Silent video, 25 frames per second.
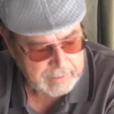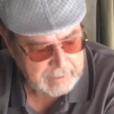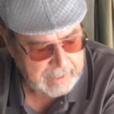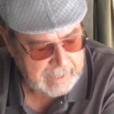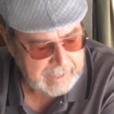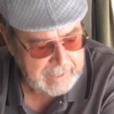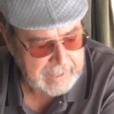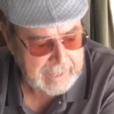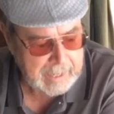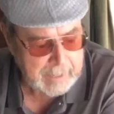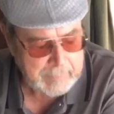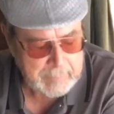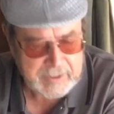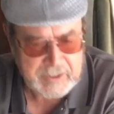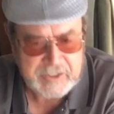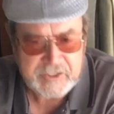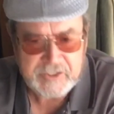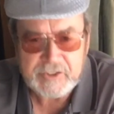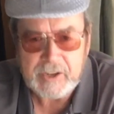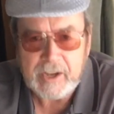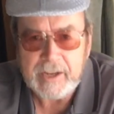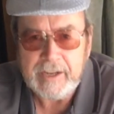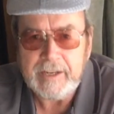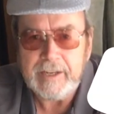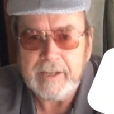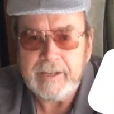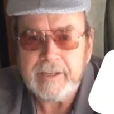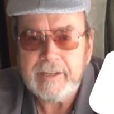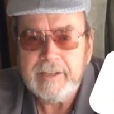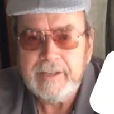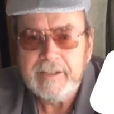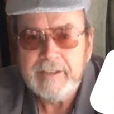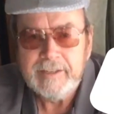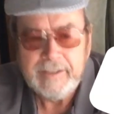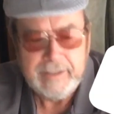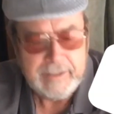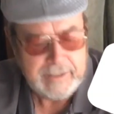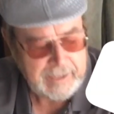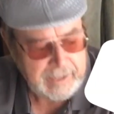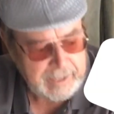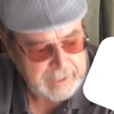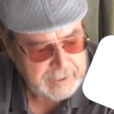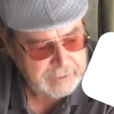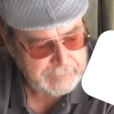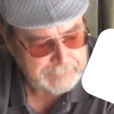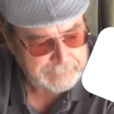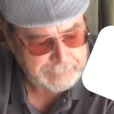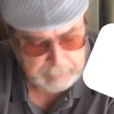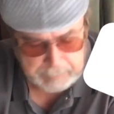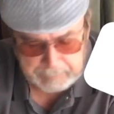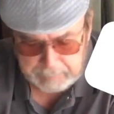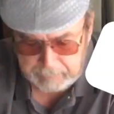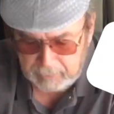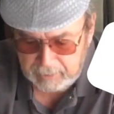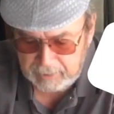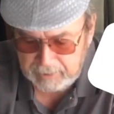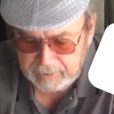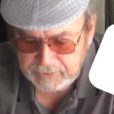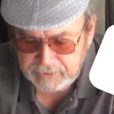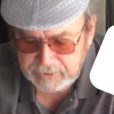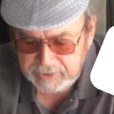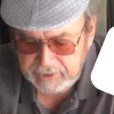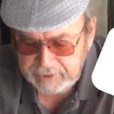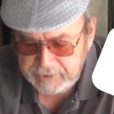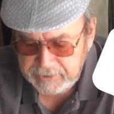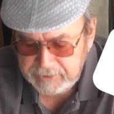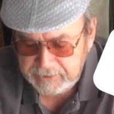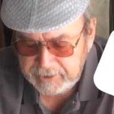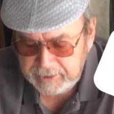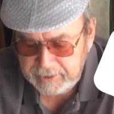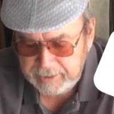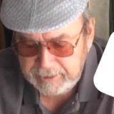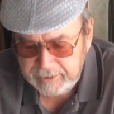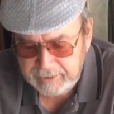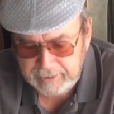Katie, I'm excited. It's football season.